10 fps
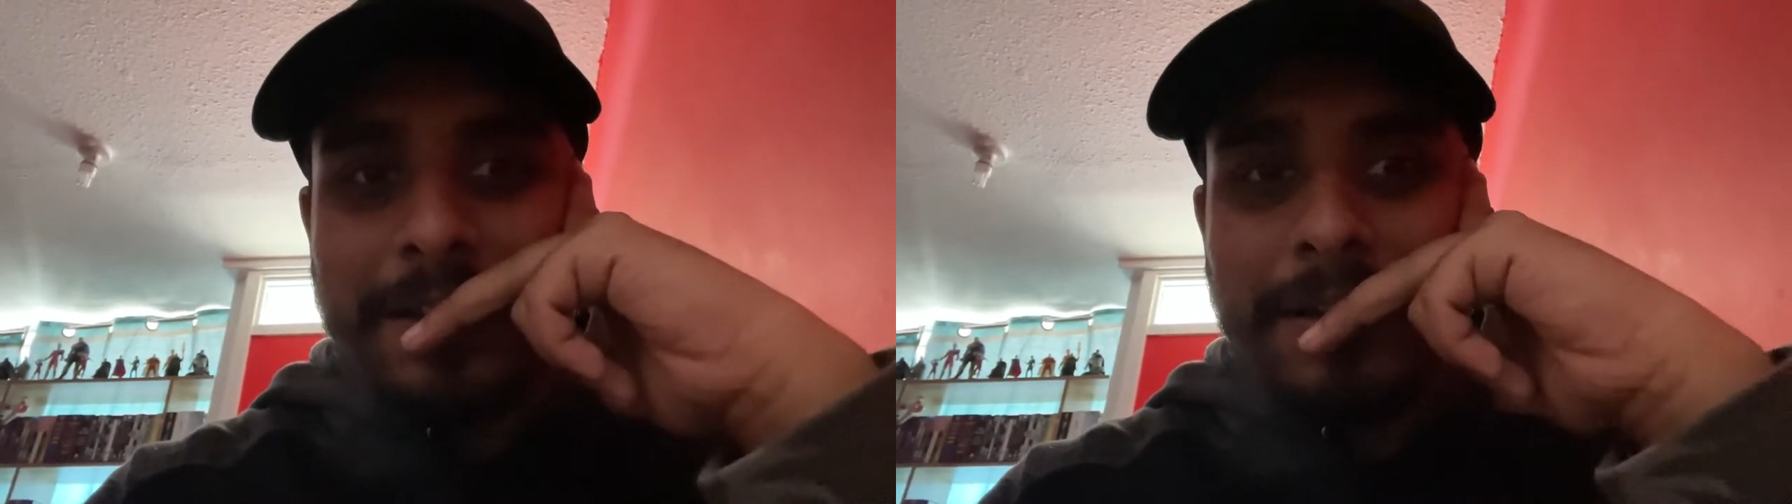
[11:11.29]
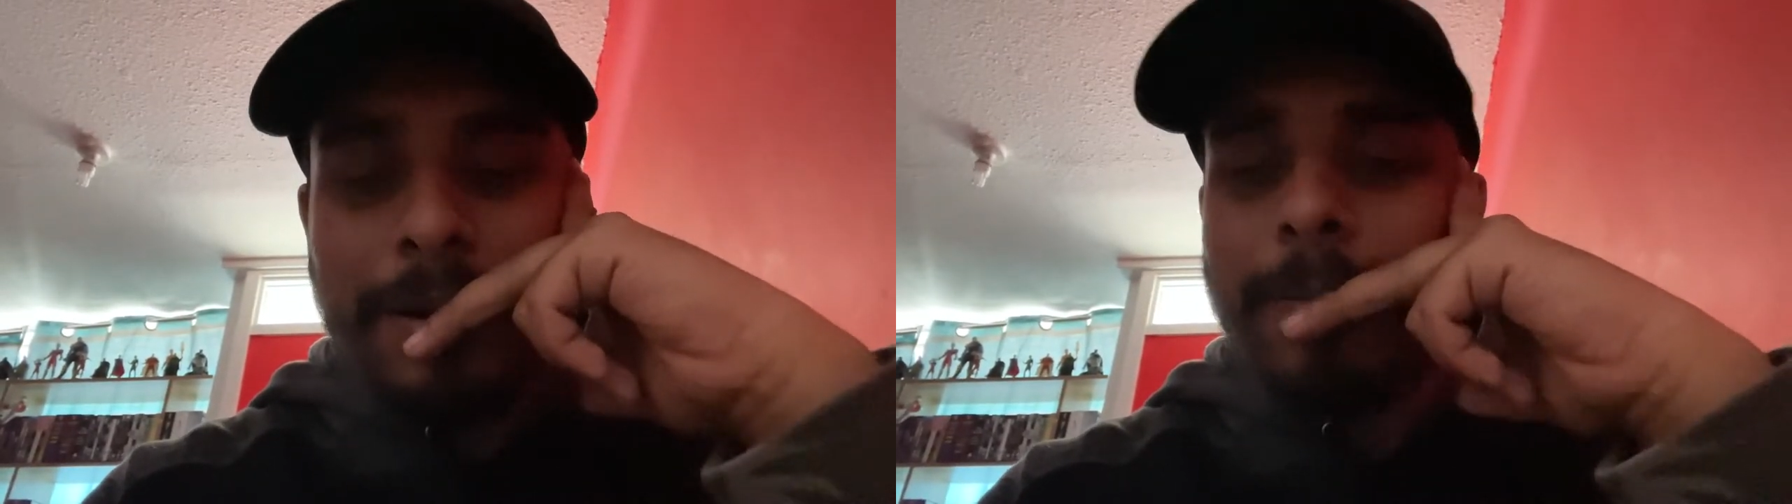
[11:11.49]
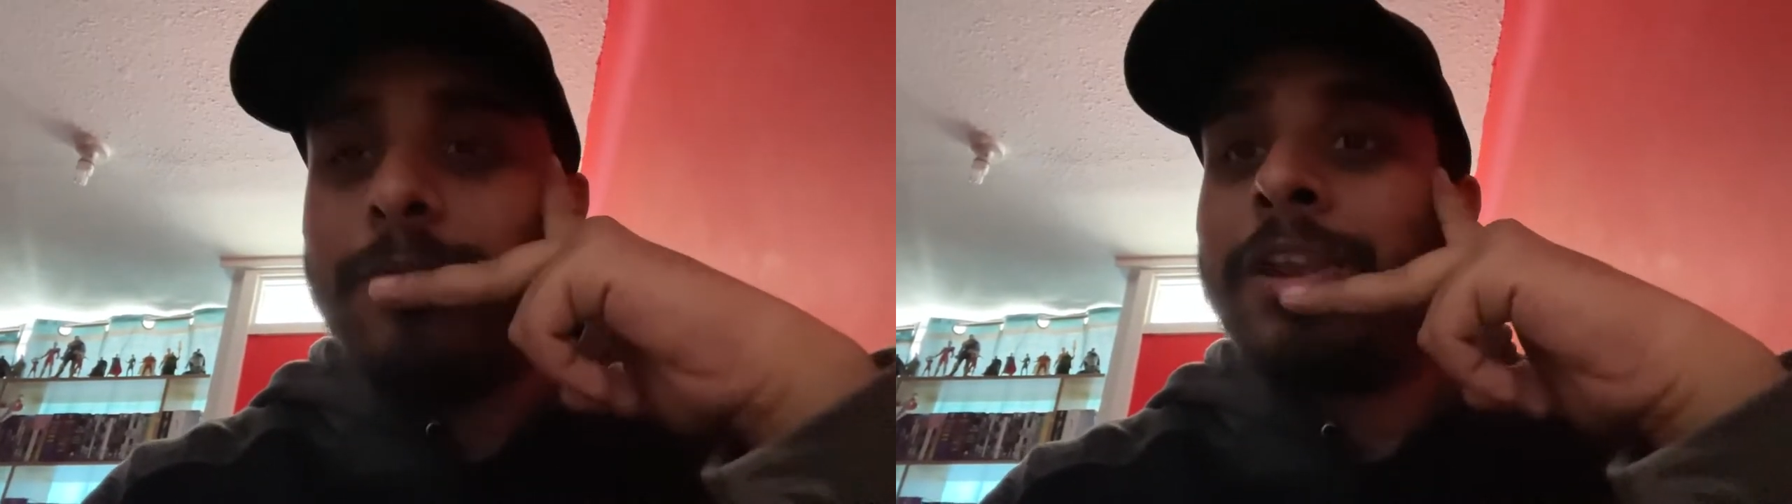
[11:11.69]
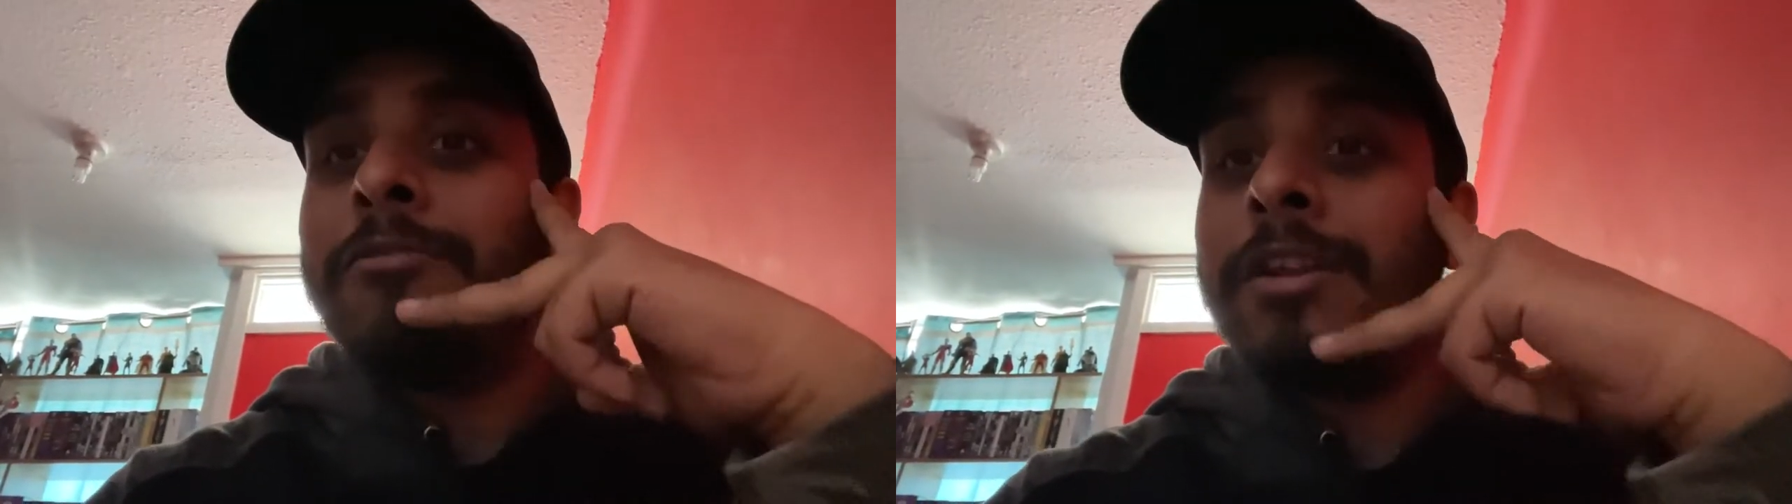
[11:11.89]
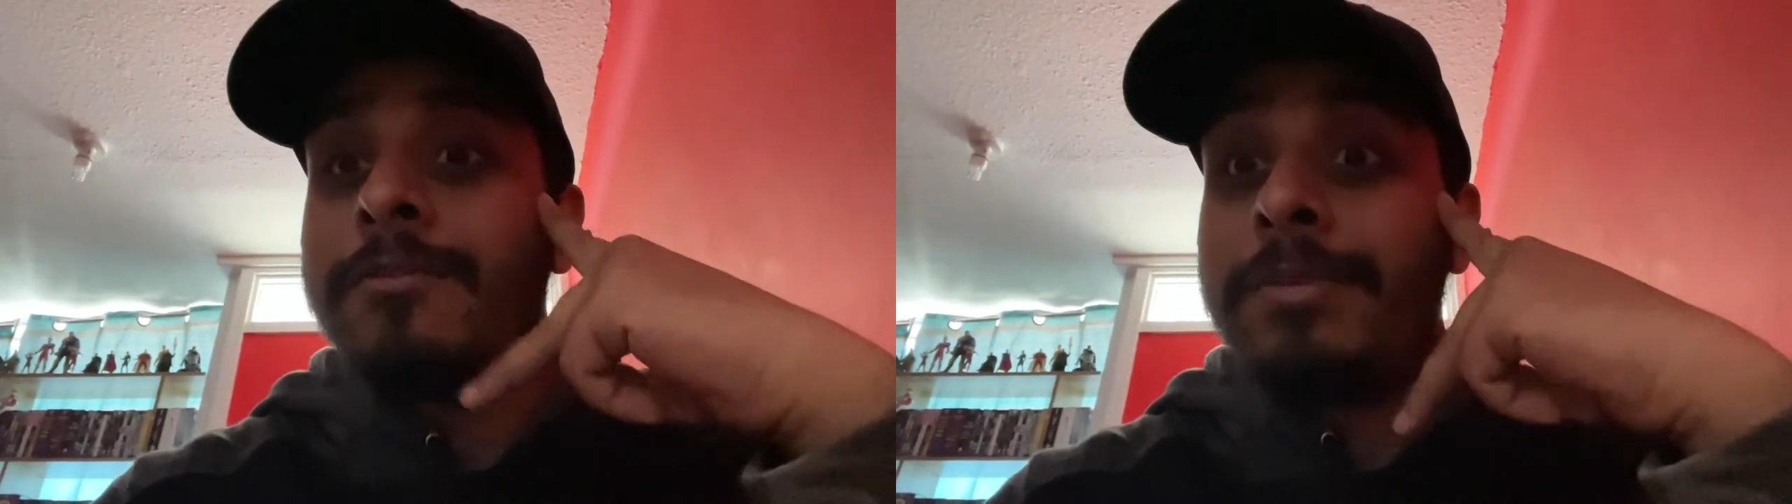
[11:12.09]
hopefully
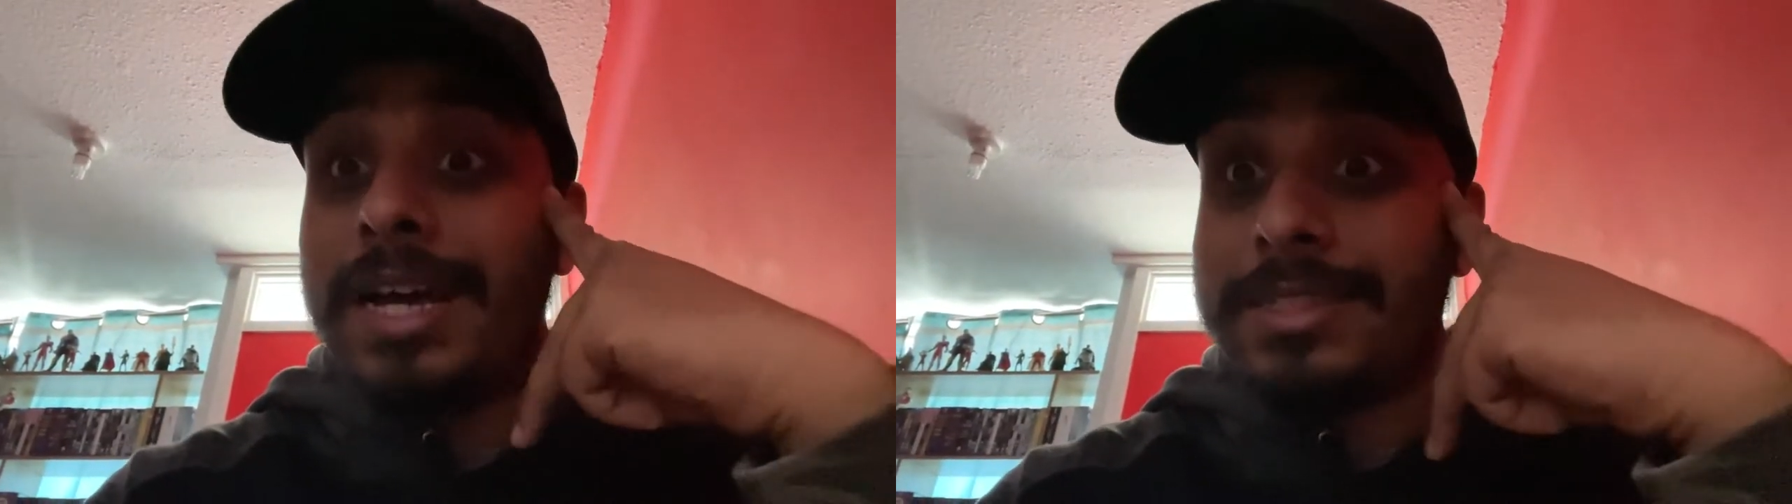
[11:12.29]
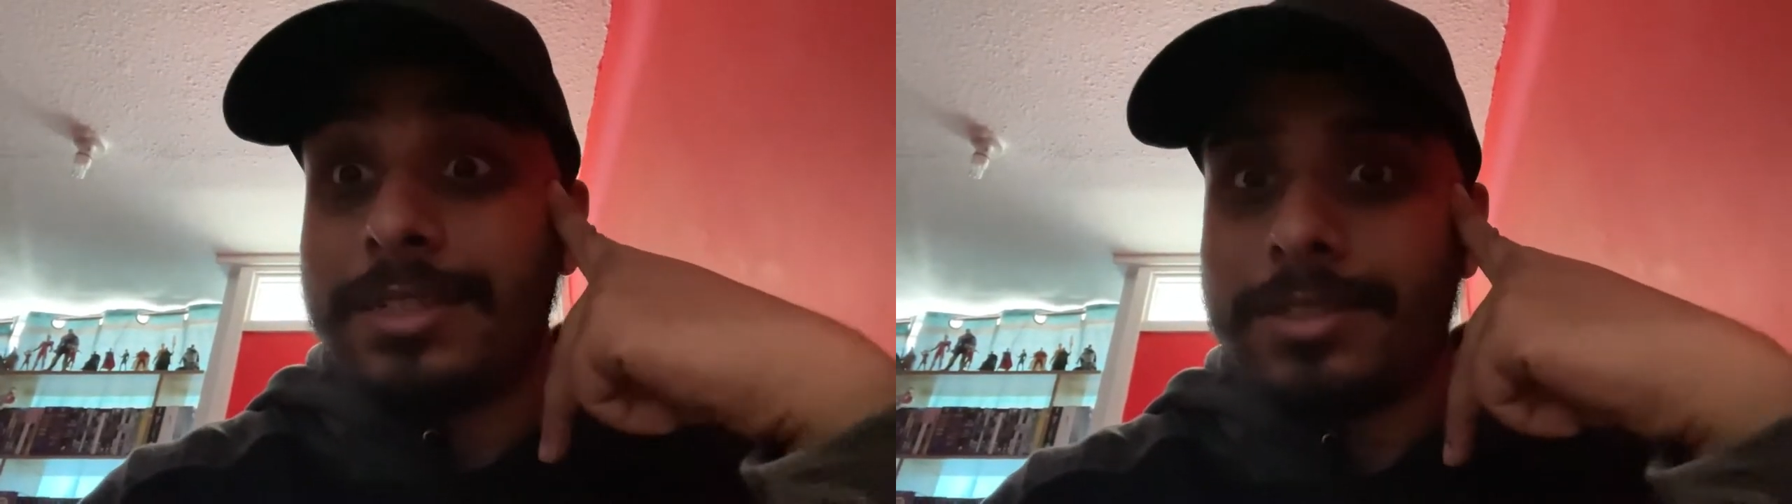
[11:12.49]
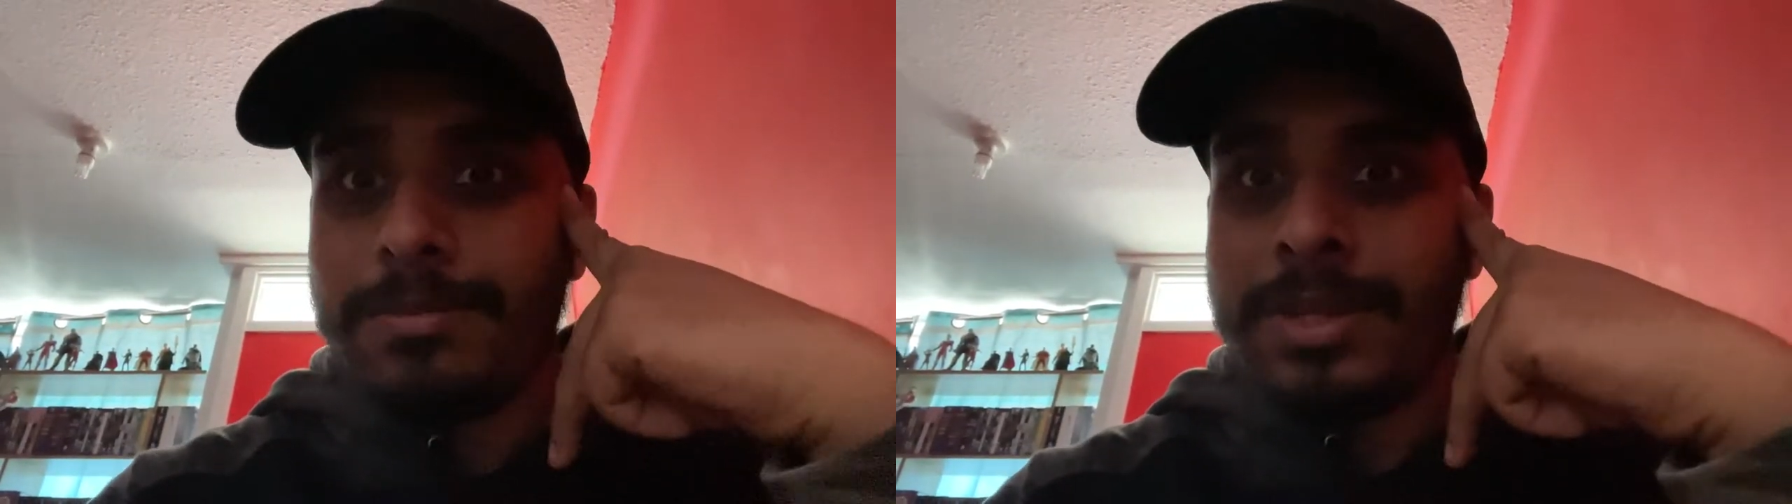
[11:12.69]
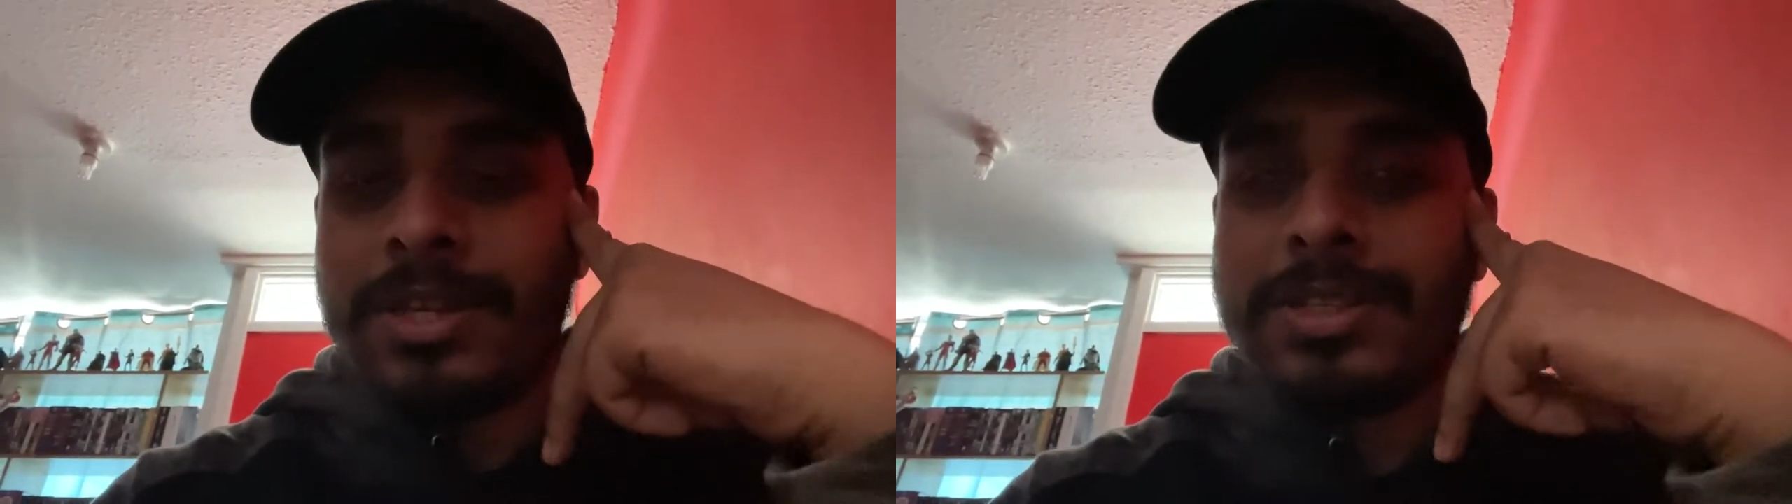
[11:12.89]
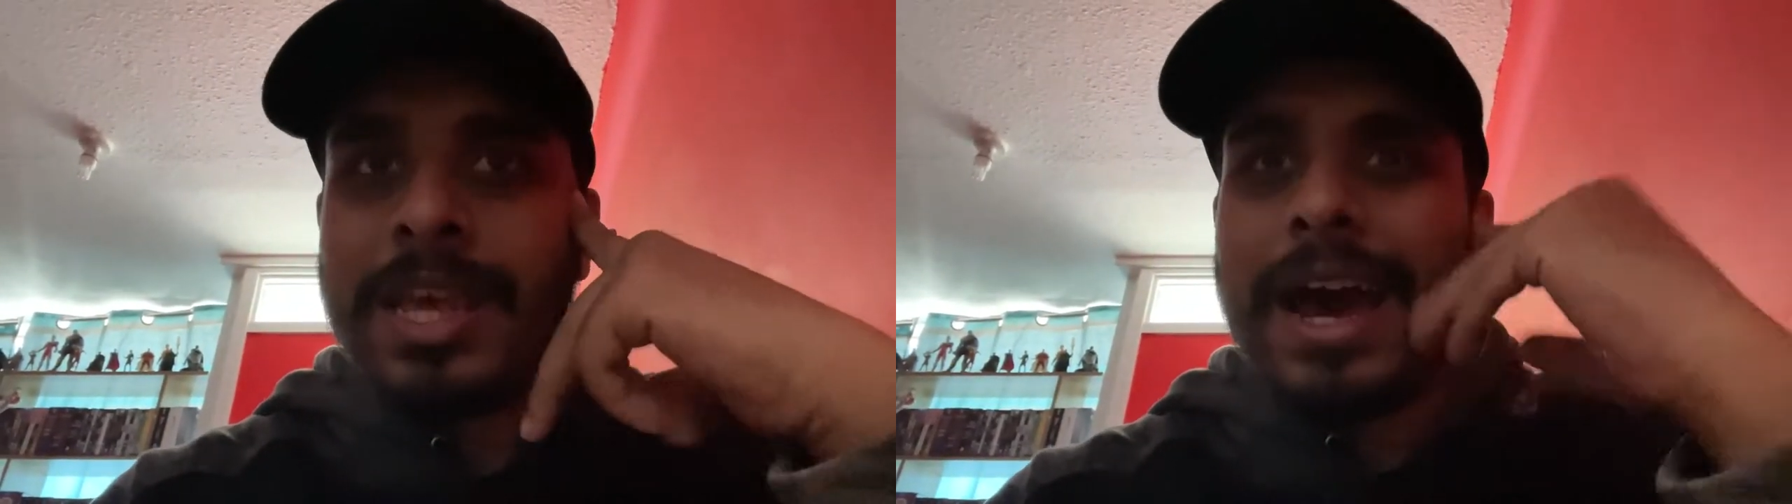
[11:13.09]
one of them has it because